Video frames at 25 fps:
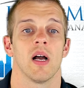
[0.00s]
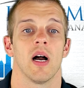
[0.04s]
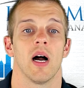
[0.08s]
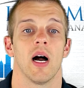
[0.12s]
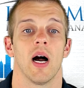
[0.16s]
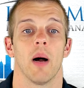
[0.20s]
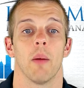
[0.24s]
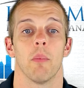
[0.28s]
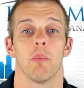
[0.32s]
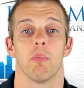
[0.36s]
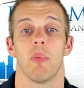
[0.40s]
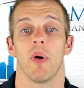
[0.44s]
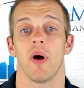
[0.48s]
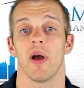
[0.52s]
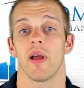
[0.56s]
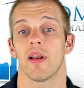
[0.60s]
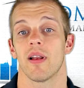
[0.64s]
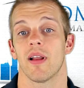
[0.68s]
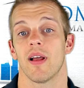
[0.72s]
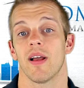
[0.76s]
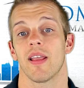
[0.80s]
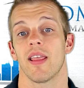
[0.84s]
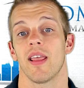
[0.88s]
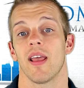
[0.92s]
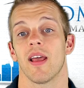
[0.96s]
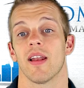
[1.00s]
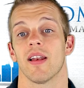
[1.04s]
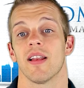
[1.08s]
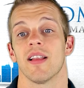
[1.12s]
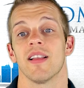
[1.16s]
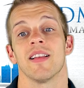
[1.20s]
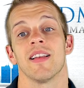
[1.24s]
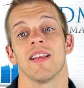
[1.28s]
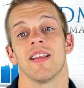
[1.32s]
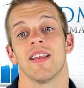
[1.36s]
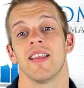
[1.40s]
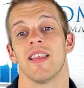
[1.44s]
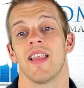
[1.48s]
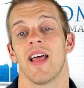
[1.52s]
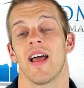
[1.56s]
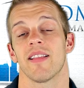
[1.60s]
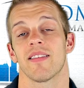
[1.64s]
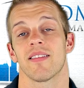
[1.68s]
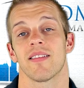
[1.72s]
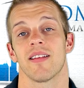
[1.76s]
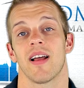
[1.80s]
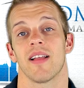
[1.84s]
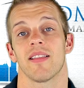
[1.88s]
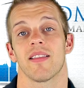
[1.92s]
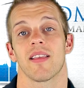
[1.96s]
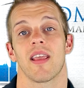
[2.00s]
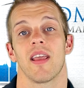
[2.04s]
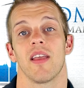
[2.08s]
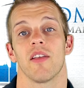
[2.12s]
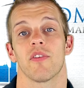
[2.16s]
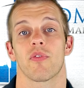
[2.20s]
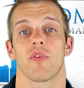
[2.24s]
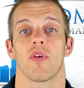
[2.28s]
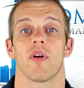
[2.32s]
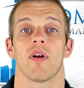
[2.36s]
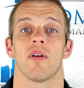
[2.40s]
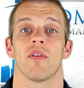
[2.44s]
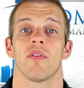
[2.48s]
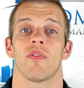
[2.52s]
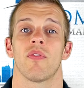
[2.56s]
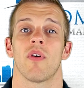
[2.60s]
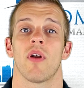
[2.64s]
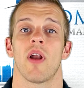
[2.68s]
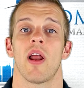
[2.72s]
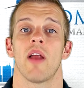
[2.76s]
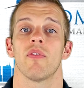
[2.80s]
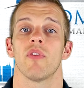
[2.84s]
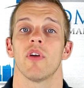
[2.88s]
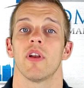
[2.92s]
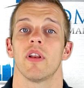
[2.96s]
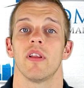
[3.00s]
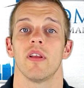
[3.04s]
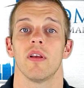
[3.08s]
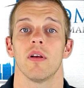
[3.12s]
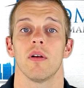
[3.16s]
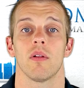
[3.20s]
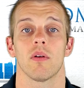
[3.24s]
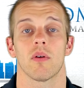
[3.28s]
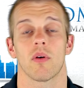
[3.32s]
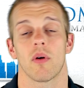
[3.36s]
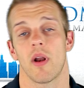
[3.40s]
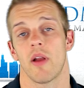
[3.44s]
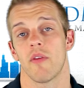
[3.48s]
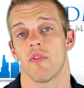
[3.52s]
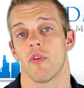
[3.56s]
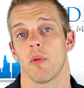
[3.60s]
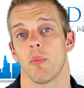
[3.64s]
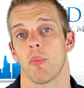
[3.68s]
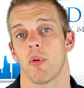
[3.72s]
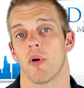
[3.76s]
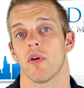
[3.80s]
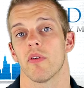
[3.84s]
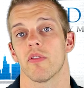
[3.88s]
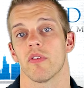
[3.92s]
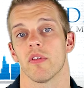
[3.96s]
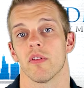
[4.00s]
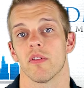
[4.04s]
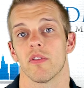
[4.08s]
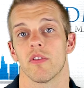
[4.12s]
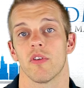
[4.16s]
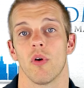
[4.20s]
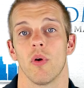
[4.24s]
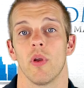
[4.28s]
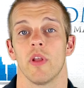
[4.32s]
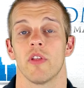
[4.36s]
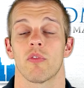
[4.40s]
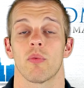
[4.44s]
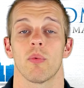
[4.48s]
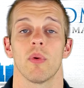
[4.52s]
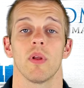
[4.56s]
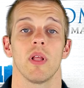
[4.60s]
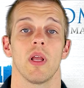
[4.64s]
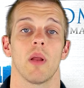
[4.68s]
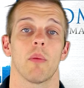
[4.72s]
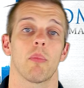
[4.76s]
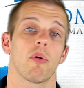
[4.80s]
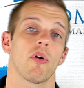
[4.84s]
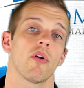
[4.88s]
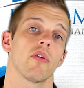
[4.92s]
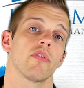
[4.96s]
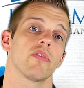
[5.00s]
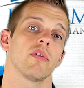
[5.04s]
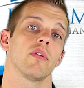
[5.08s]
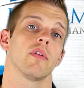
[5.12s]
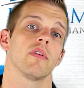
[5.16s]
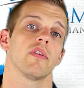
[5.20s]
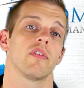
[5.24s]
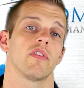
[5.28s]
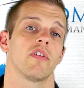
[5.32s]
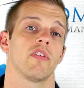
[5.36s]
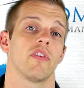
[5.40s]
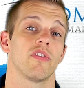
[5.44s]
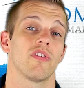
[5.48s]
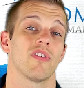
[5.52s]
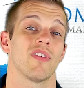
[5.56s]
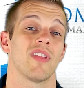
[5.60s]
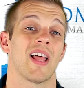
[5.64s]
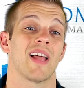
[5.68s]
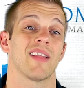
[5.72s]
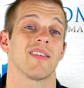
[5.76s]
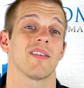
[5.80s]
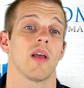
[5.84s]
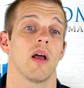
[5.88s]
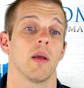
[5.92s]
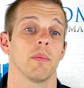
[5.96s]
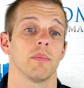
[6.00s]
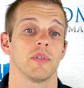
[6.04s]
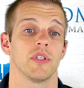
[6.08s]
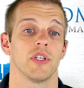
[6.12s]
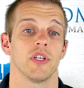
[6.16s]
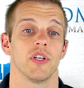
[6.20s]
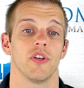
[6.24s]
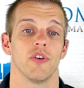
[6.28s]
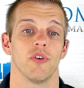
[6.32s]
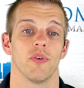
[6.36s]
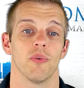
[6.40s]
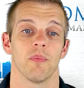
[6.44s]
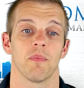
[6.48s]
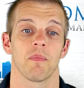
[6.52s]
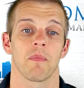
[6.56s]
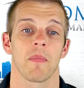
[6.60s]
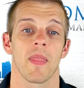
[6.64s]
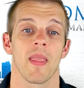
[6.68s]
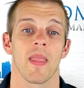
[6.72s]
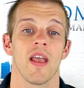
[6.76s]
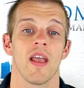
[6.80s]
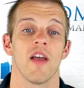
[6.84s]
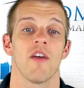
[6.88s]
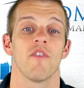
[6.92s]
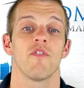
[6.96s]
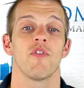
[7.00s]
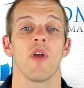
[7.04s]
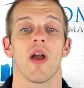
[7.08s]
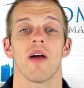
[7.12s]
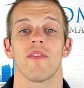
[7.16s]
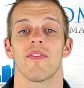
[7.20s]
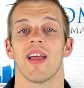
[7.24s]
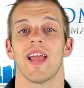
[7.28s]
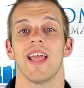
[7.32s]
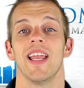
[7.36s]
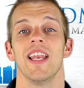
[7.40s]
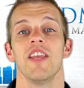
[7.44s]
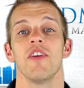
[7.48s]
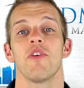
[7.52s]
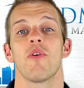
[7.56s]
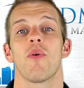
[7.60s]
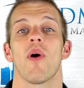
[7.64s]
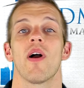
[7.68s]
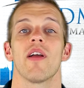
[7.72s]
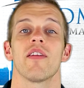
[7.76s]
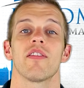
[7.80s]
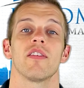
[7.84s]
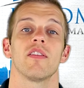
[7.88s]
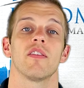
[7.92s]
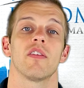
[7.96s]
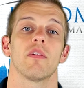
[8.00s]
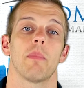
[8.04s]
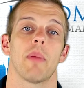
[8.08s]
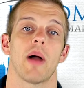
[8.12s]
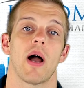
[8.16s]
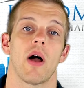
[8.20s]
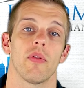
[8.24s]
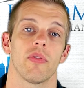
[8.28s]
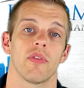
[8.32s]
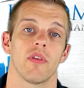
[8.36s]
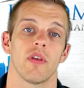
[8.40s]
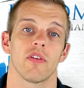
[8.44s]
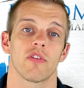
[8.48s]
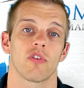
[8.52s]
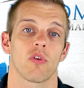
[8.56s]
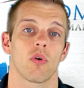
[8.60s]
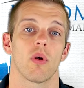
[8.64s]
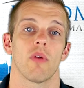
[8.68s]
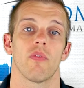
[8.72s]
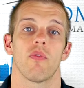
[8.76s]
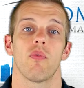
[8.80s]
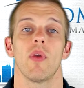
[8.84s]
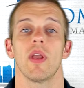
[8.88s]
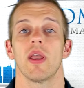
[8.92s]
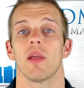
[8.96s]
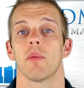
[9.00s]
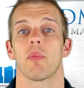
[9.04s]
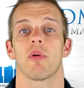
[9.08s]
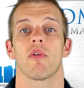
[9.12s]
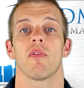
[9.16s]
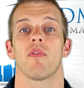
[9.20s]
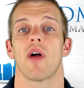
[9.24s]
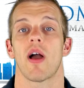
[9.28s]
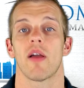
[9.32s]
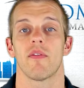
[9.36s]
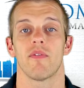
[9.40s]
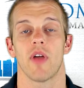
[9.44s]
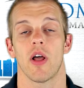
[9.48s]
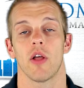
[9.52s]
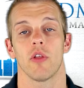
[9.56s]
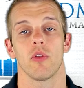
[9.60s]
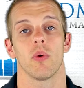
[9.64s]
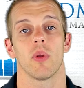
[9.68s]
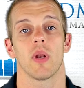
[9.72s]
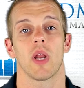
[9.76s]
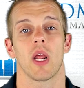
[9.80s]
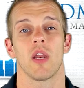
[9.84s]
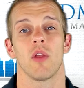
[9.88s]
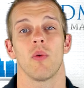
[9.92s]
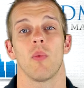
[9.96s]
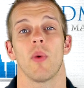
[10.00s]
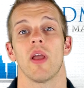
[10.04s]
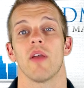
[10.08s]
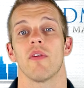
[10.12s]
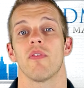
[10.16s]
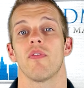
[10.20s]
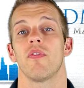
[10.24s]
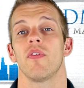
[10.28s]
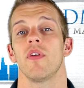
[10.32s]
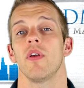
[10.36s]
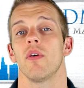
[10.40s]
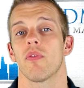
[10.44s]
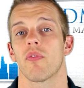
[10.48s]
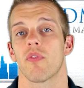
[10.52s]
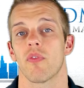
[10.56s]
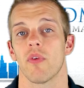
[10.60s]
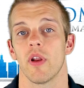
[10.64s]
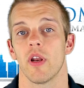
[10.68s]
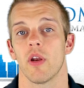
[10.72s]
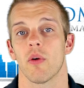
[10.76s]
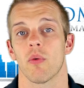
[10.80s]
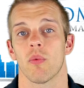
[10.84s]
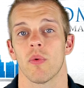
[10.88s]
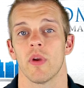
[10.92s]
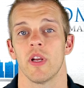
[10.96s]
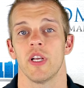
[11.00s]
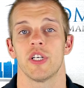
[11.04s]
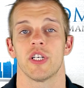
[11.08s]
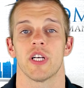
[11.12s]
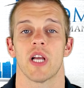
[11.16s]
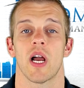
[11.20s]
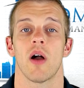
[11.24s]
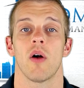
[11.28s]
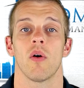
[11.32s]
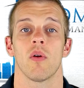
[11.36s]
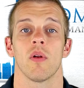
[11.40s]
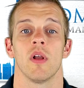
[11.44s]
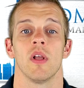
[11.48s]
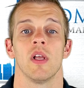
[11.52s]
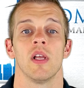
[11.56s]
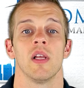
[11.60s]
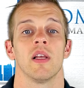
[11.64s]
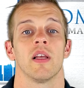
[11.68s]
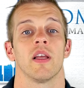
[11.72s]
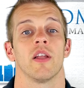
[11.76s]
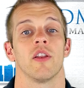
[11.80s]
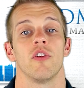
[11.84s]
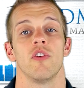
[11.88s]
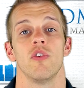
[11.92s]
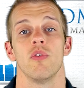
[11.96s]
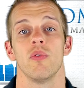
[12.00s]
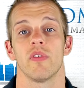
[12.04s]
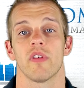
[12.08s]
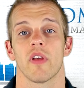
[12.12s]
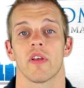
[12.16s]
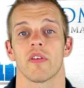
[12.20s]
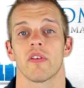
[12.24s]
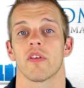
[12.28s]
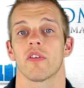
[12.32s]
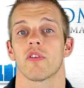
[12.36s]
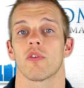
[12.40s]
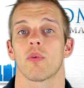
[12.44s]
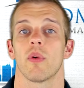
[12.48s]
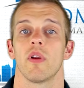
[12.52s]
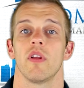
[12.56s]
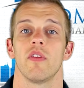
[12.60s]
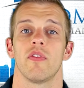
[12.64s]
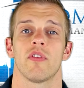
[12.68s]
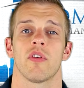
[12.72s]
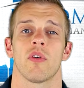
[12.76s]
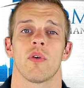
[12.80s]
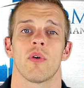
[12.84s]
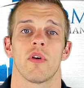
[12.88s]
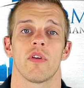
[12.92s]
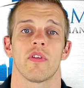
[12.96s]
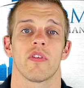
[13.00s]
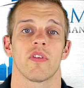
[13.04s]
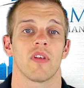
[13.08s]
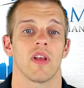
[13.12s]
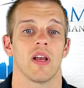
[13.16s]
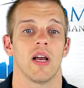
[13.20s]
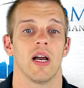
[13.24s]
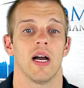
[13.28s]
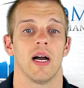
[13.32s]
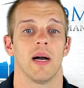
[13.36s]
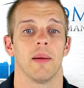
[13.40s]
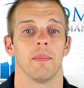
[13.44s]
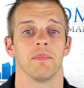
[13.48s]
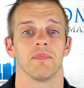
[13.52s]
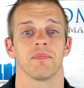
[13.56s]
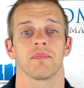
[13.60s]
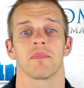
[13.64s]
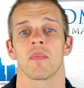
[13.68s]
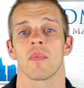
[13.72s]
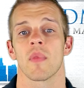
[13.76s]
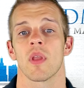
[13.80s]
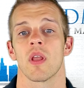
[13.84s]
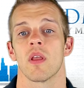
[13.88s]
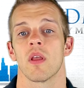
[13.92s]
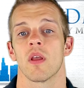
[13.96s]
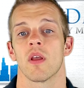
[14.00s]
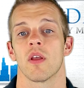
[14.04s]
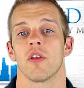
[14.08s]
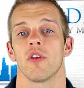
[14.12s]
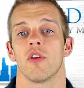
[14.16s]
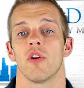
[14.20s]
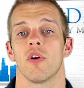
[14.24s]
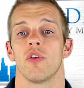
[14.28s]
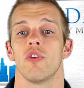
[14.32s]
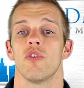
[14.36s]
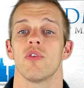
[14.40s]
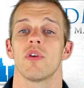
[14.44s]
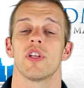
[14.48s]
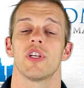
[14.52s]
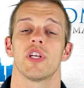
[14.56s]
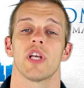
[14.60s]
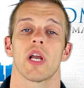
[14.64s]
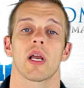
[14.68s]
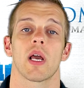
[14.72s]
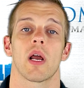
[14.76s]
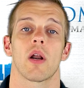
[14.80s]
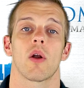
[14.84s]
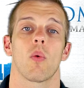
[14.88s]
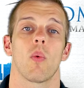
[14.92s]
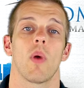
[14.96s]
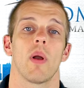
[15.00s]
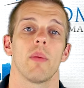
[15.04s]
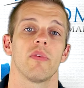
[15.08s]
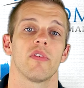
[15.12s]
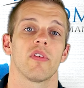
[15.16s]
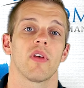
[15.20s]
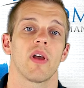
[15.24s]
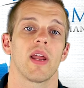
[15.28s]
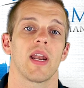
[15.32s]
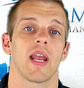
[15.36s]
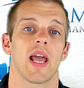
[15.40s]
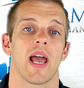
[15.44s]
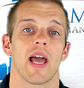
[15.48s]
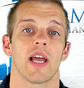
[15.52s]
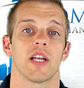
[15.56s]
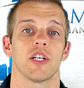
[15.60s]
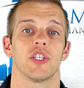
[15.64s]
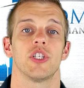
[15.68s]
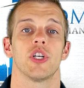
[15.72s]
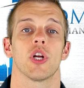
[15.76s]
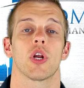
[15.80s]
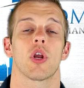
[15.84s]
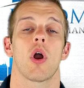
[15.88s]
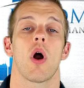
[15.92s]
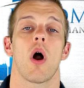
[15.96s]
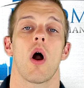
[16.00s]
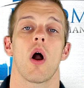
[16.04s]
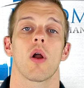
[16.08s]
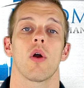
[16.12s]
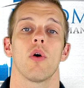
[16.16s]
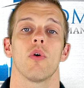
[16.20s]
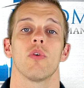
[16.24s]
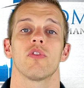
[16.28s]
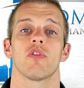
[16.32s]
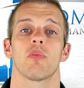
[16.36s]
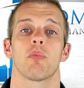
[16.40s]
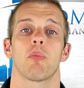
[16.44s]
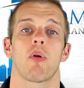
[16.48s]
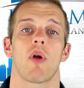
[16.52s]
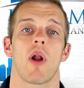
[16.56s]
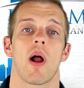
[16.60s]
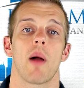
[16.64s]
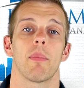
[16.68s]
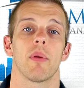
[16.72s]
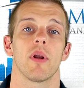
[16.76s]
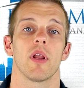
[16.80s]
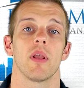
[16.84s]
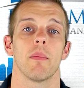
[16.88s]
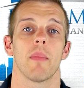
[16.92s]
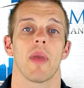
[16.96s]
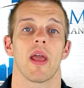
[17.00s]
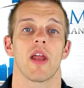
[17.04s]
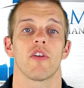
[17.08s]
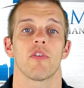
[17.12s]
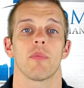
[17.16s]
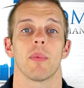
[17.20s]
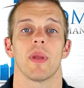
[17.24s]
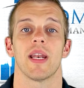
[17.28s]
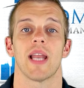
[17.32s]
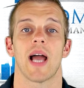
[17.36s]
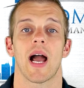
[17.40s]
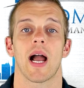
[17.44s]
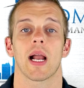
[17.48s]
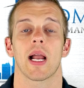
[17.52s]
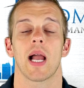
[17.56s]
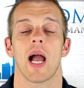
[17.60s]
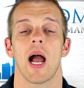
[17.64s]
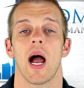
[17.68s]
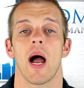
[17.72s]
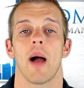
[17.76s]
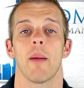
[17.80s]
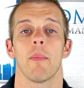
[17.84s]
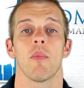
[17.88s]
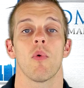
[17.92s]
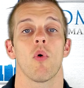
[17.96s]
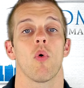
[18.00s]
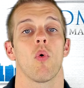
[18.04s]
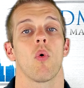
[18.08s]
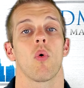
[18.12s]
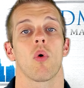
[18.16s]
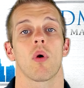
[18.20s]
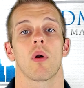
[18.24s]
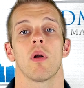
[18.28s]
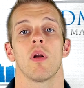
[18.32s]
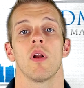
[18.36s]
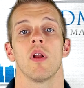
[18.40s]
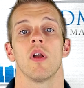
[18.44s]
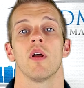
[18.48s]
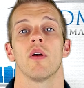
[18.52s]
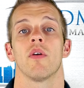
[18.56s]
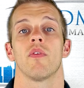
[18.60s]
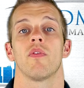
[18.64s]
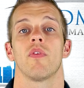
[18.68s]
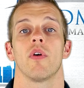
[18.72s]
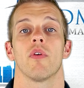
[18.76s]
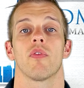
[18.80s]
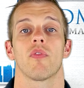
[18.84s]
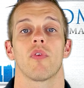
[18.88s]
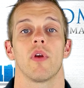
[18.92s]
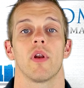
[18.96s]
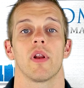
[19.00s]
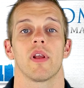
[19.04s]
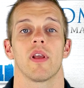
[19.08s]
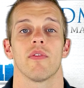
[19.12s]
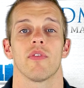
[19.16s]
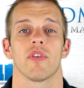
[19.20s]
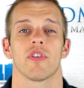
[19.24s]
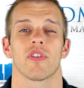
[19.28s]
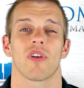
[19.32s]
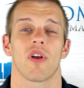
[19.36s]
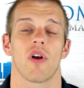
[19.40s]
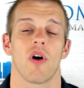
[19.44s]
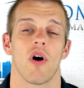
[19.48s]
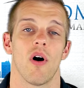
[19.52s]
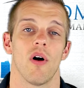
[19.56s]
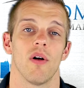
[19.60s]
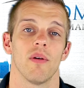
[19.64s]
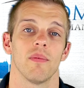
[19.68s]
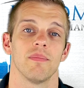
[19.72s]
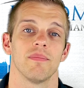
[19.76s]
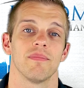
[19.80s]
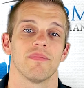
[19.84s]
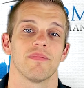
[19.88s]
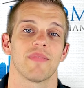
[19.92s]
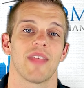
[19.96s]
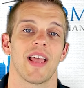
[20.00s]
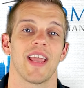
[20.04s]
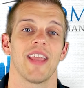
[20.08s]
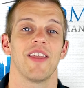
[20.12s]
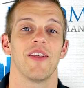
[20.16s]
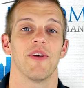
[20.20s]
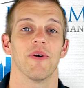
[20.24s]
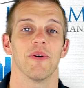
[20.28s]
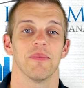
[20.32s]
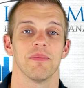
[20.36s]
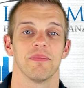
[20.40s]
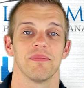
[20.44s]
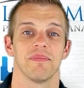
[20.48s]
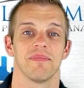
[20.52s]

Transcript: But again, that's not the case for every deal or every person. So it's really a personal decision that's up to you. If you have any questions about this, or if we can provide value in any way, feel free to reach out and use us as a resource. You can check out our website at chicagospropertymanagement.com, or feel free to give us a call. Thank you.